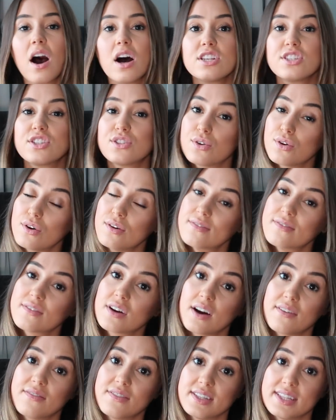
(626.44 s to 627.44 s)
sort of
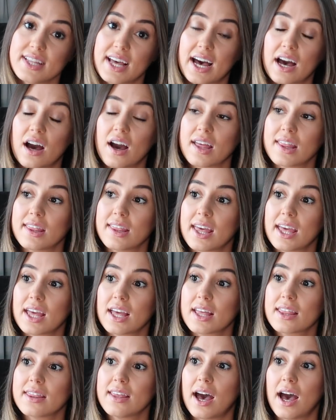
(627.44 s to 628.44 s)
covered that. I
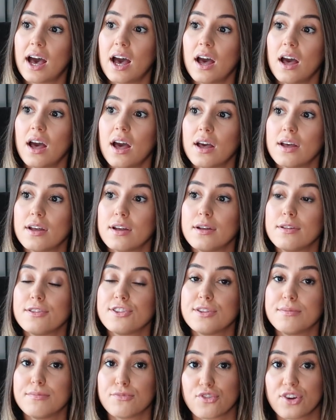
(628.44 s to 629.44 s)
think that
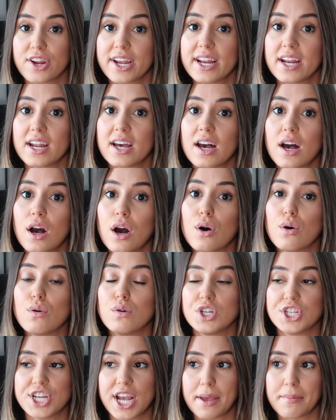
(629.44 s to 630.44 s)
the Marina
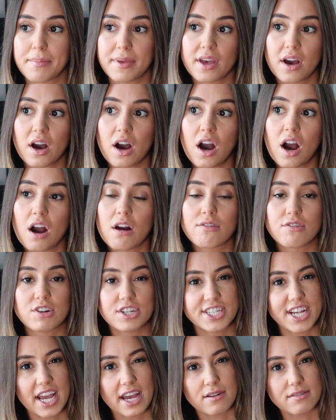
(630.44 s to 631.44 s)
or JBR or
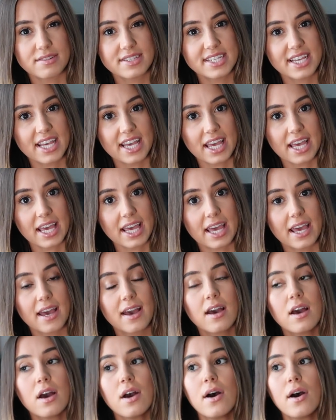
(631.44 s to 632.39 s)
JLT,